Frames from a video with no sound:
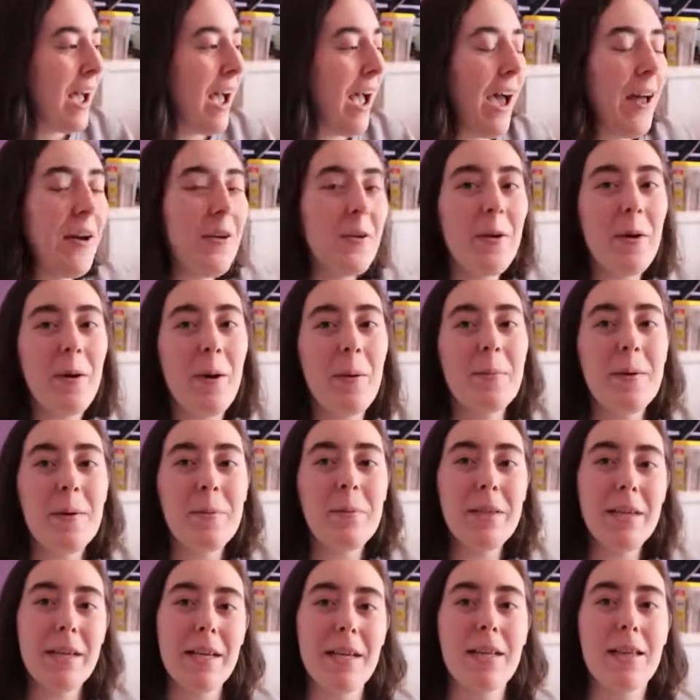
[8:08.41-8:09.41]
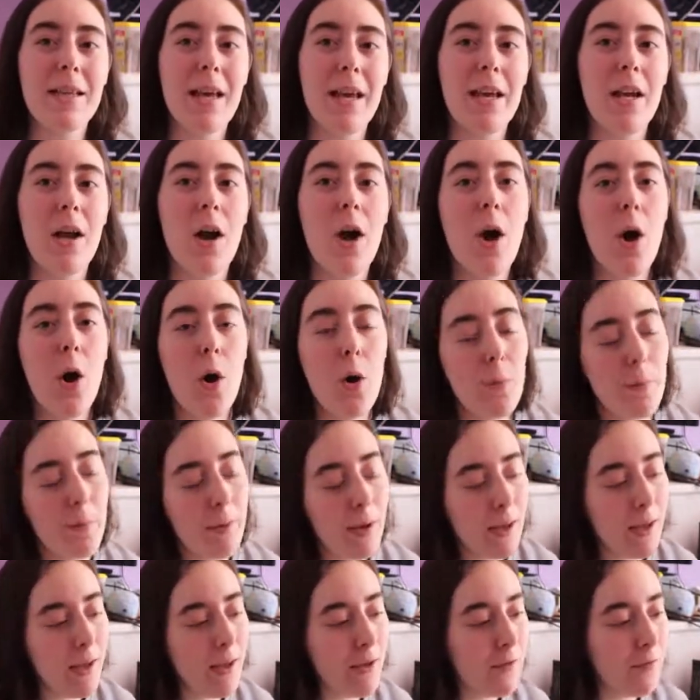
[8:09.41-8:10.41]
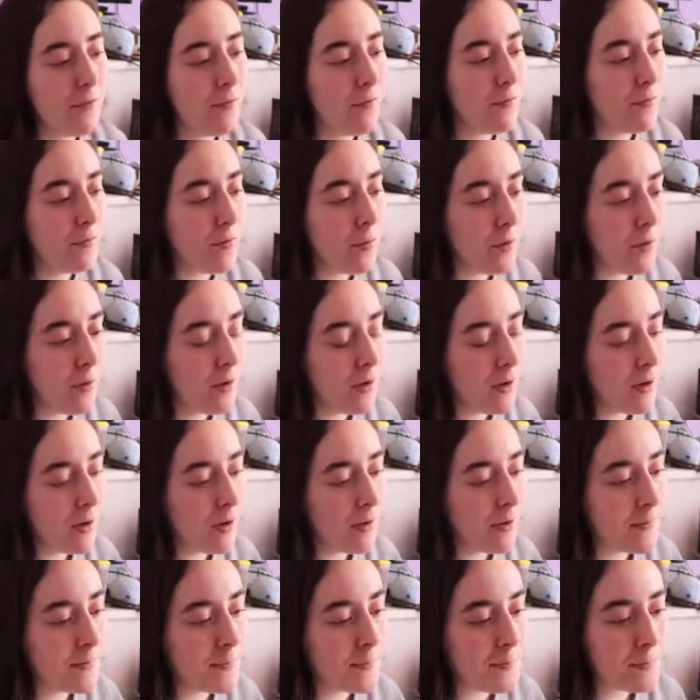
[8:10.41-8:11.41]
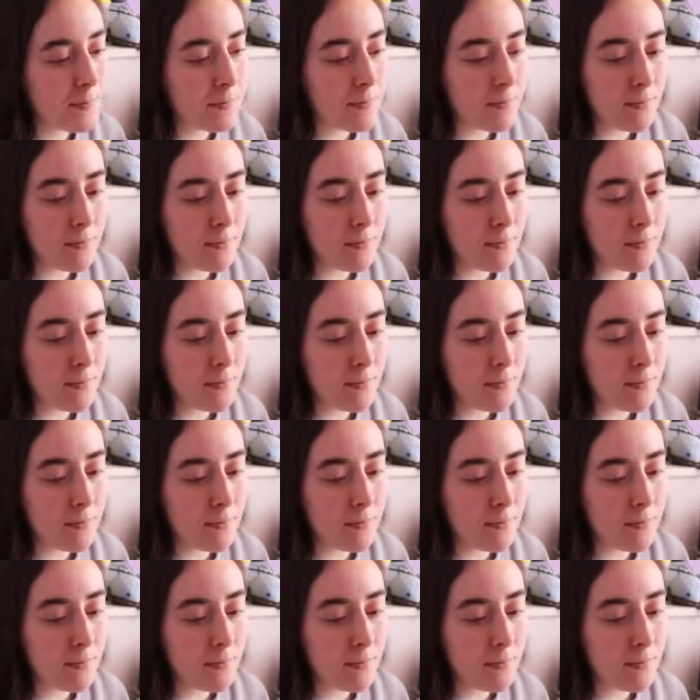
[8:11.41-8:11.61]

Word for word: I don't know, I'm not really like hoping for